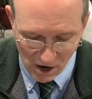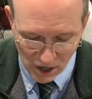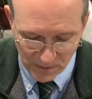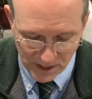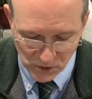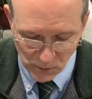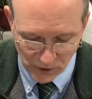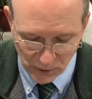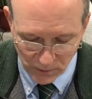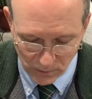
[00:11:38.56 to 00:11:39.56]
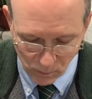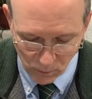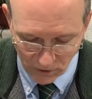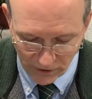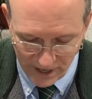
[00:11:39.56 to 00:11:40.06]
armies which
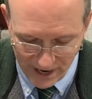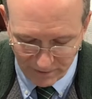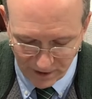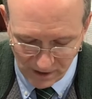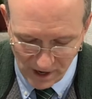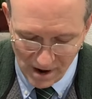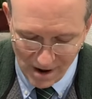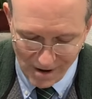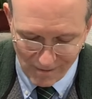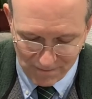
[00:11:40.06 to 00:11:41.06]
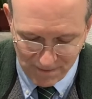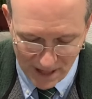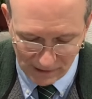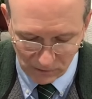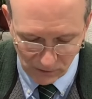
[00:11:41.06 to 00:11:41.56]
were in heaven
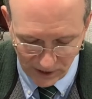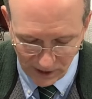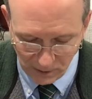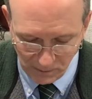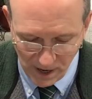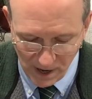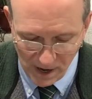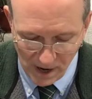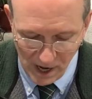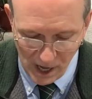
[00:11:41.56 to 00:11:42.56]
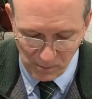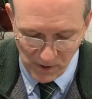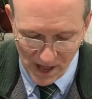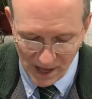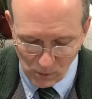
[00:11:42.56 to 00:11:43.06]
followed him
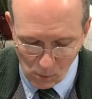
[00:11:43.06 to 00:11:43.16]
upon